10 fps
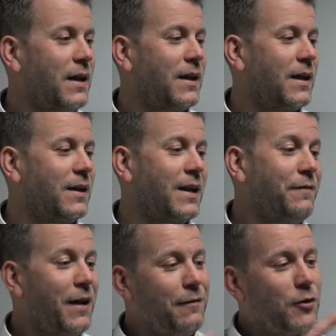
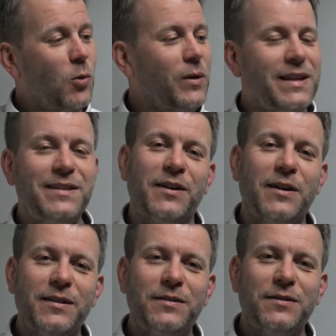If you have got one of these
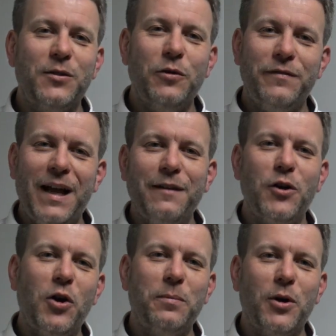irons, or if you have
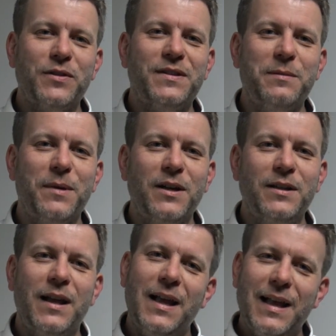got a Bosch steam
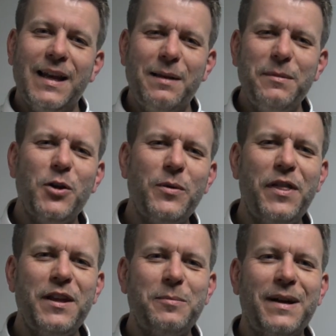iron, let me know what you
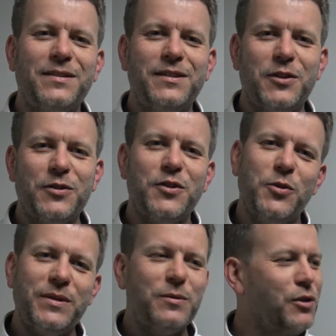think about it, because I do
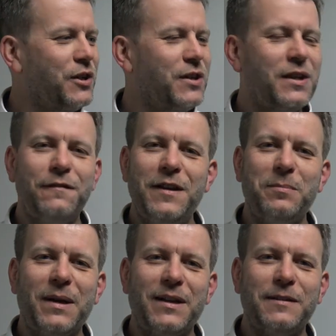always appreciate the
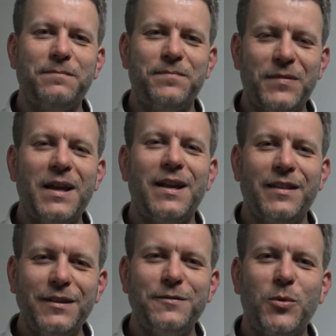feedback.
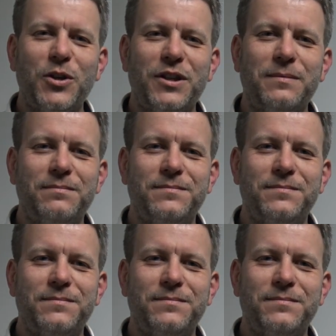Thanks for watching.